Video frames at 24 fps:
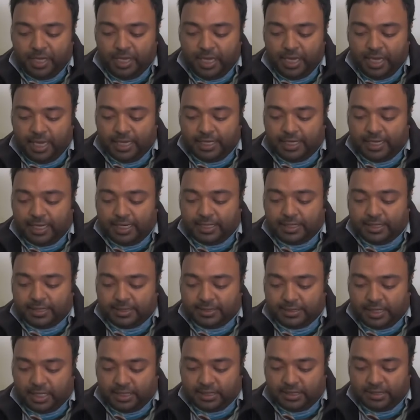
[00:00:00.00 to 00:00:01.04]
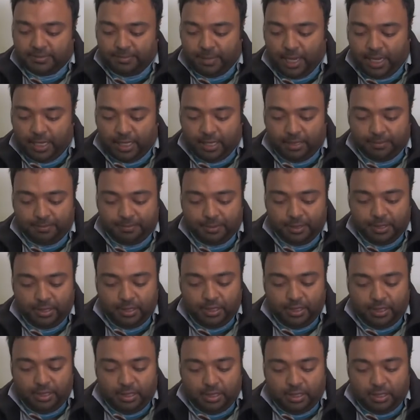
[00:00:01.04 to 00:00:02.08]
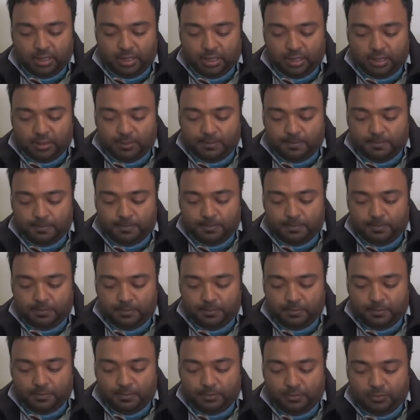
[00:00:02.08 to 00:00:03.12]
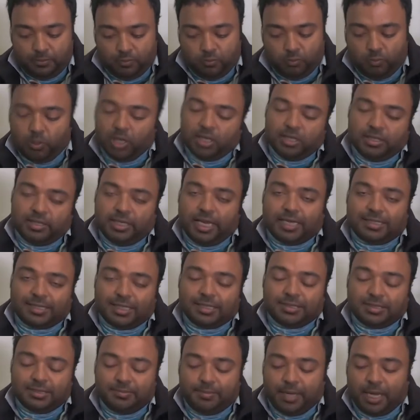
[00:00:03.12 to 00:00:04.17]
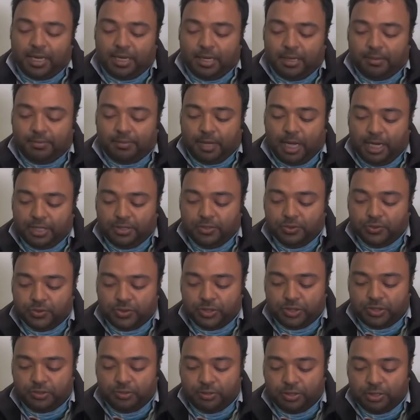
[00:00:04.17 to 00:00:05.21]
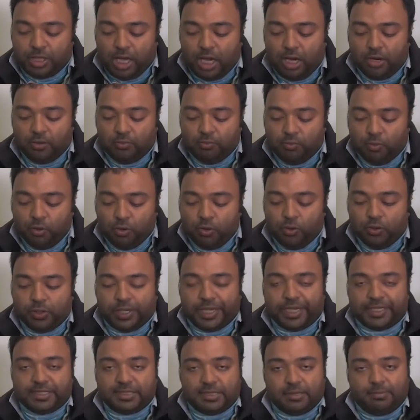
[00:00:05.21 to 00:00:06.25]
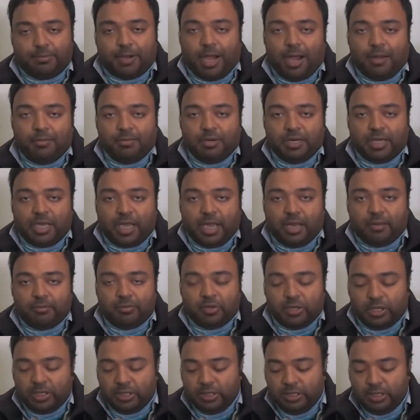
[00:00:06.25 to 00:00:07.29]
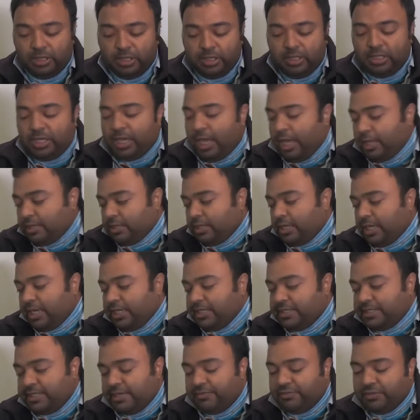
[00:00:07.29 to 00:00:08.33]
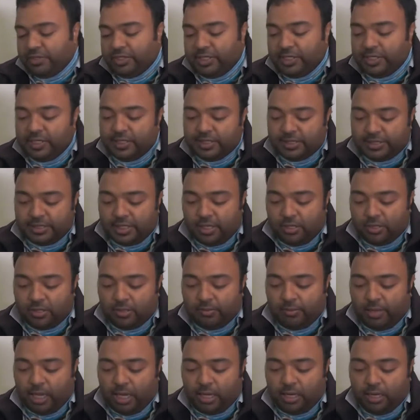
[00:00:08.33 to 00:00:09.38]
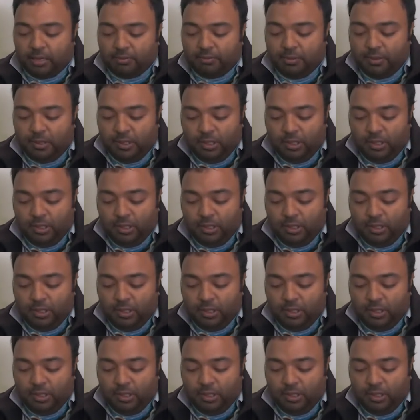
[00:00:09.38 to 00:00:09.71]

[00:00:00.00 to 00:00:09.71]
A9 as a backup. Well, not as a backup. I use it now more as the primary camera, and the A7 III is now the backup.